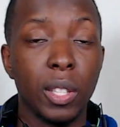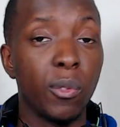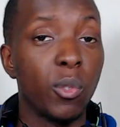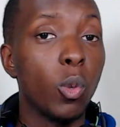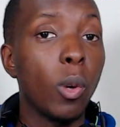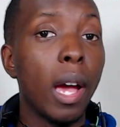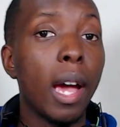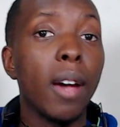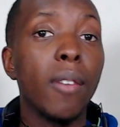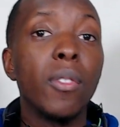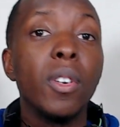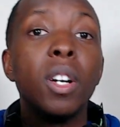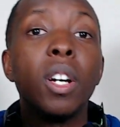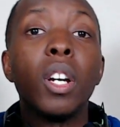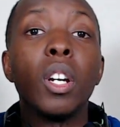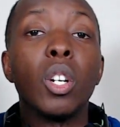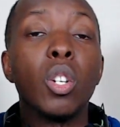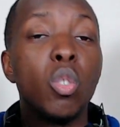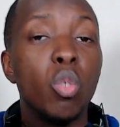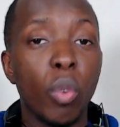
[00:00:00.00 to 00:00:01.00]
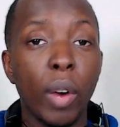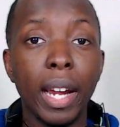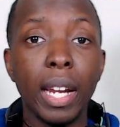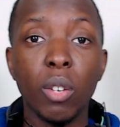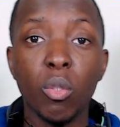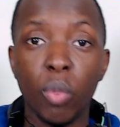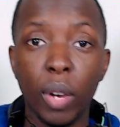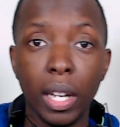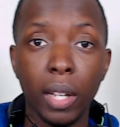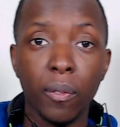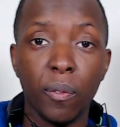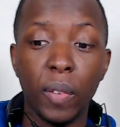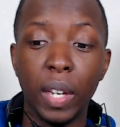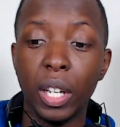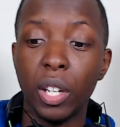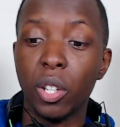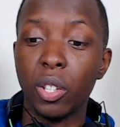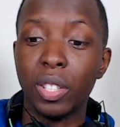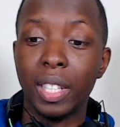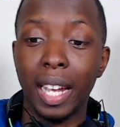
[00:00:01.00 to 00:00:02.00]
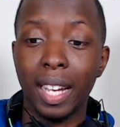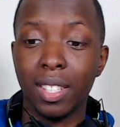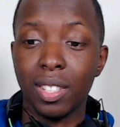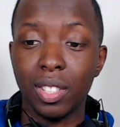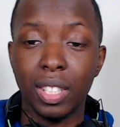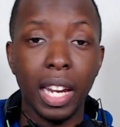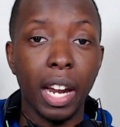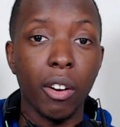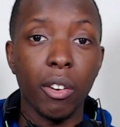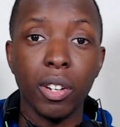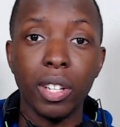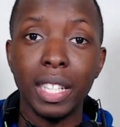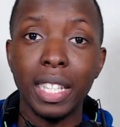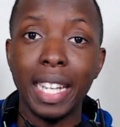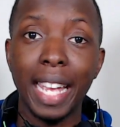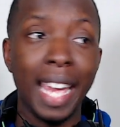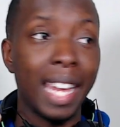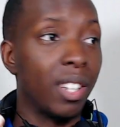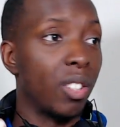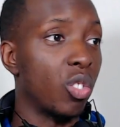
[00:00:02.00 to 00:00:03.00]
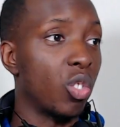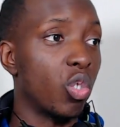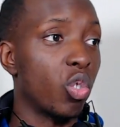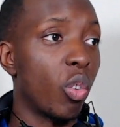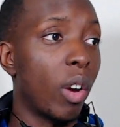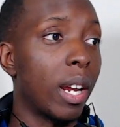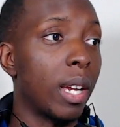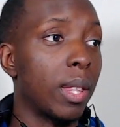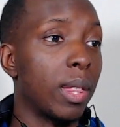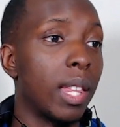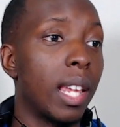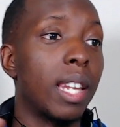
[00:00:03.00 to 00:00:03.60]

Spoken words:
If you have great ring finger dexterity and strength,